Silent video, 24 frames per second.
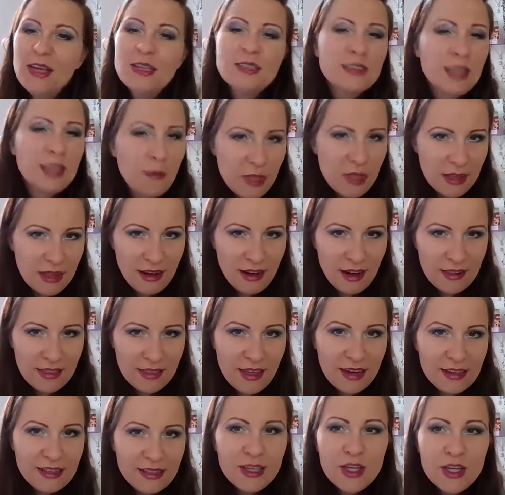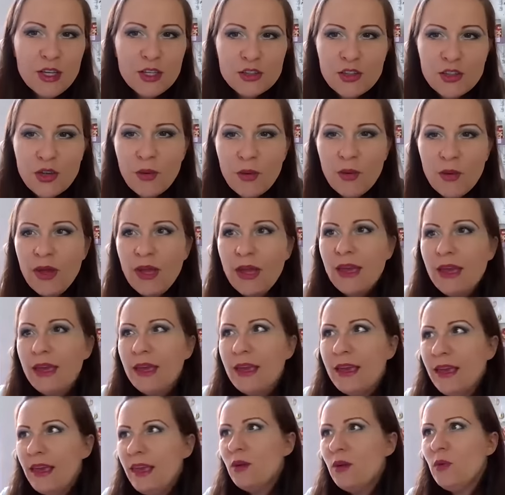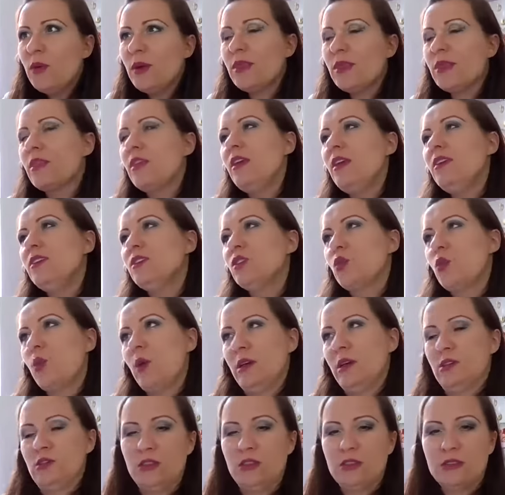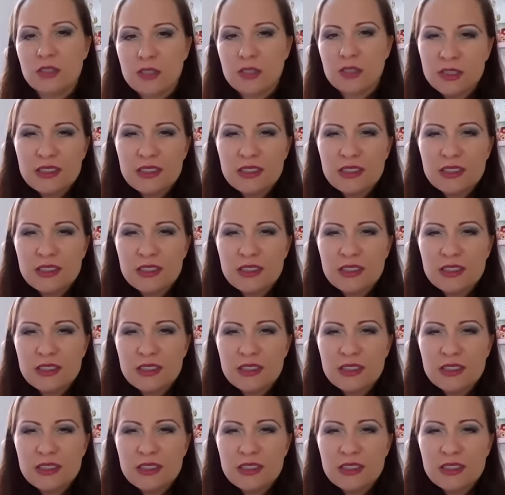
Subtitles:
something like that. So here with these questions,